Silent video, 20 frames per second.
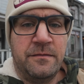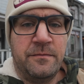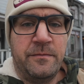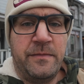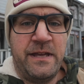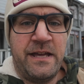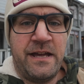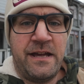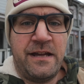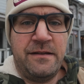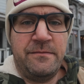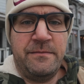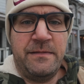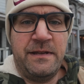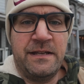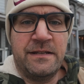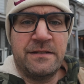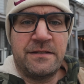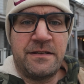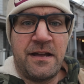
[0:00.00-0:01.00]
Behind
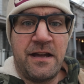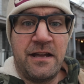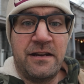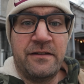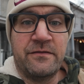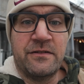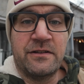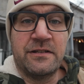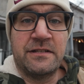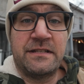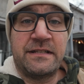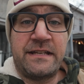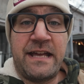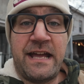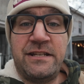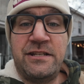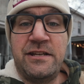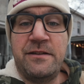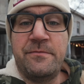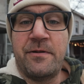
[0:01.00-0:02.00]
me is kind of a
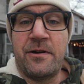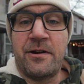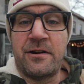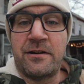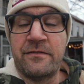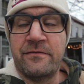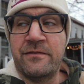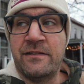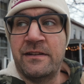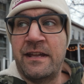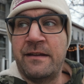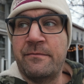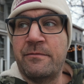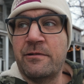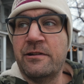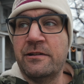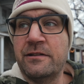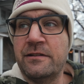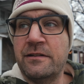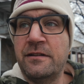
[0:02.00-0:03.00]
sketchy part of the
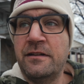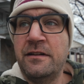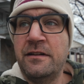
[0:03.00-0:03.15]
neighborhood.